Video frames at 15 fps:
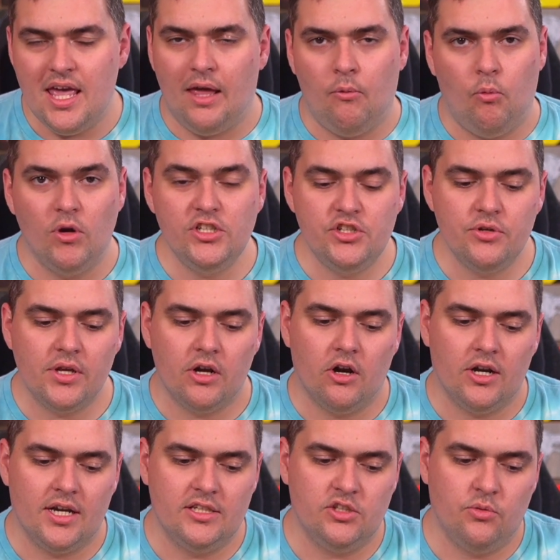Once you get
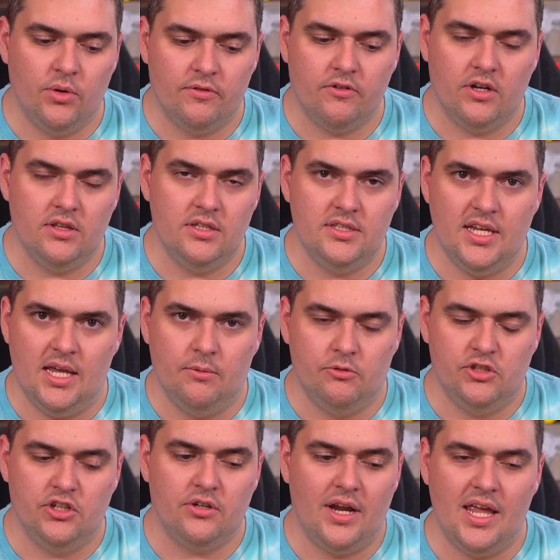Hawkeye's quiver on the table,
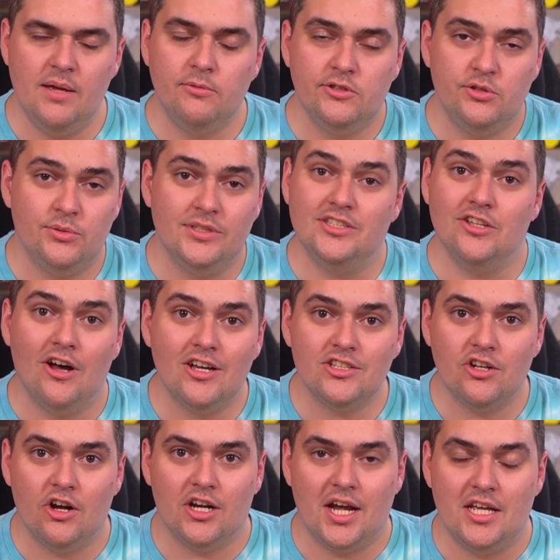you're able to exhaust
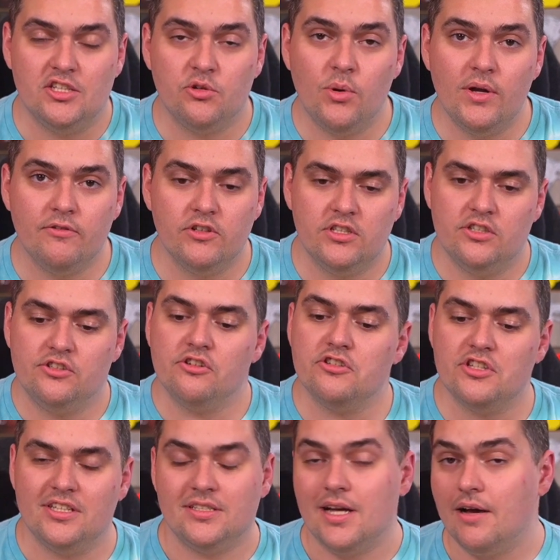Hawkeye's quiver to search
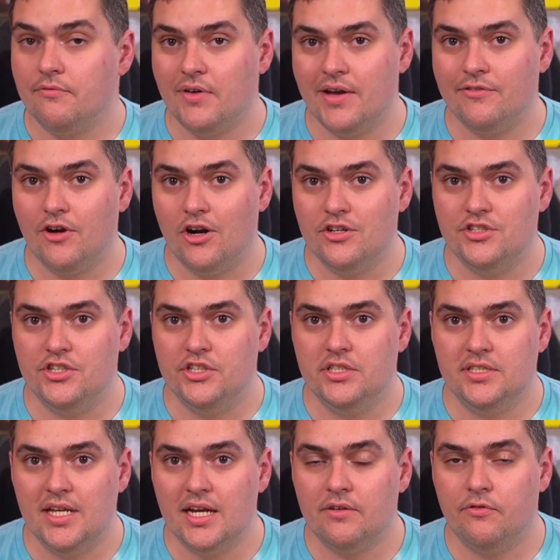the top 5 cards of your
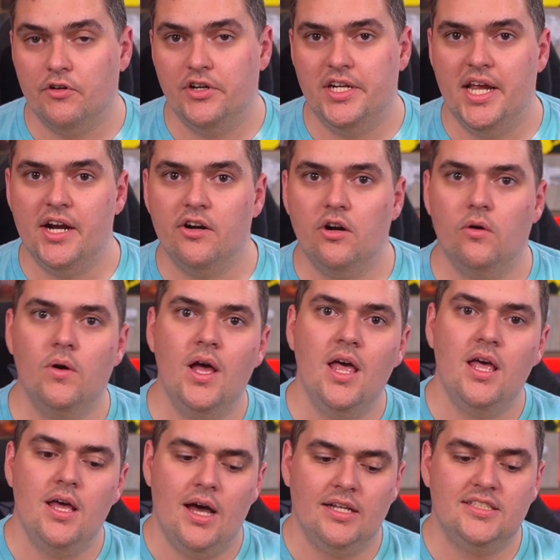deck for an arrow,
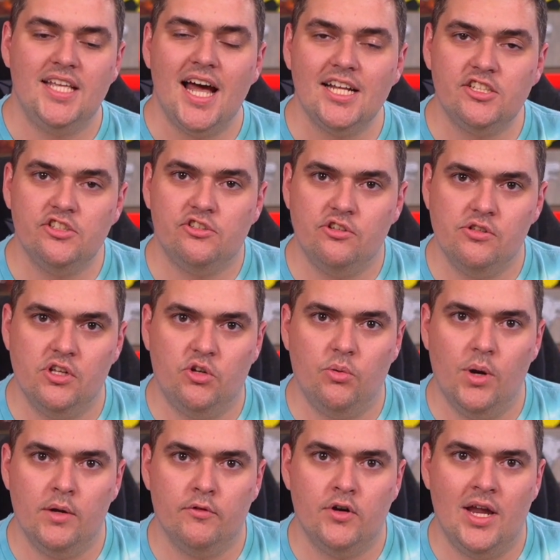attach it to the
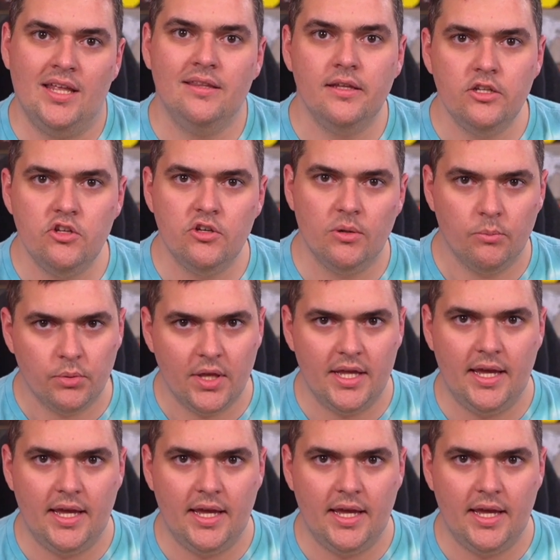quiver, and then you can play